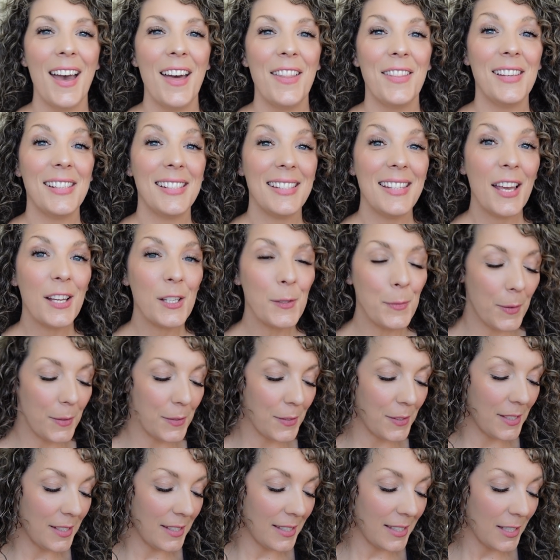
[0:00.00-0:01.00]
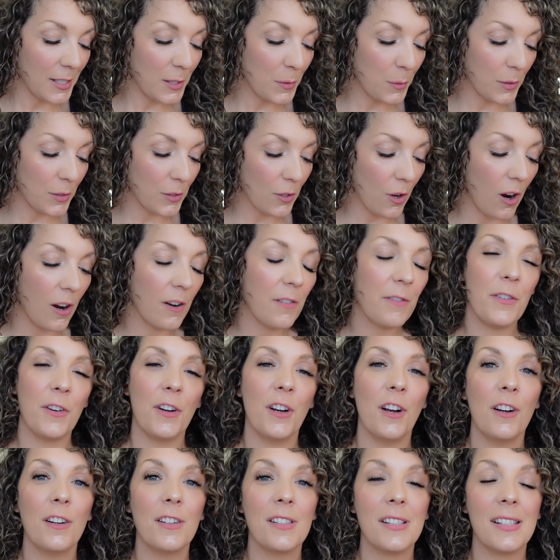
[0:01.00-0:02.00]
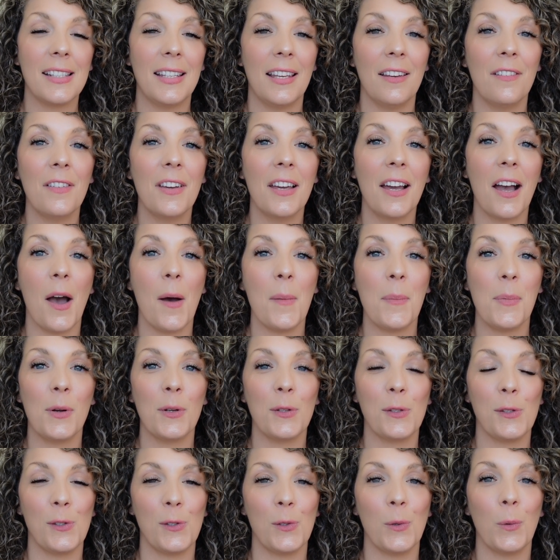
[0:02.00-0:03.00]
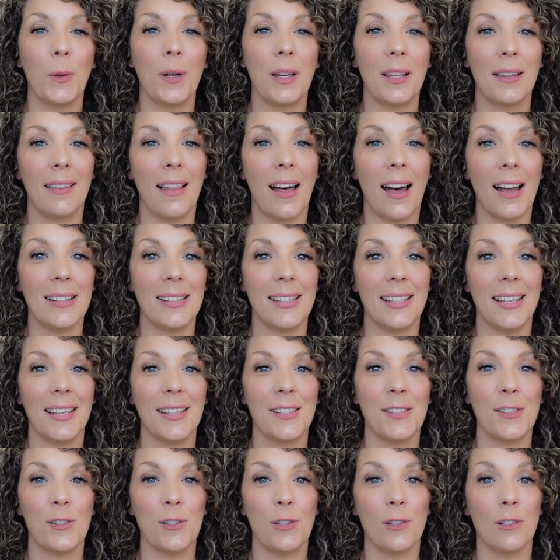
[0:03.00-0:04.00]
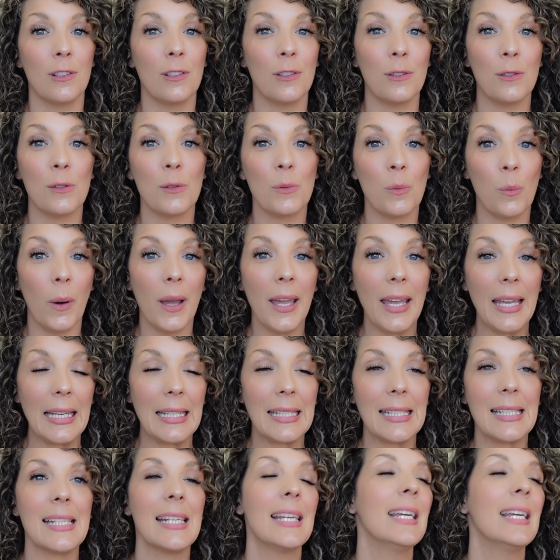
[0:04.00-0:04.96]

This next person says what's hard for her is giving up her soy lattes to lose weight.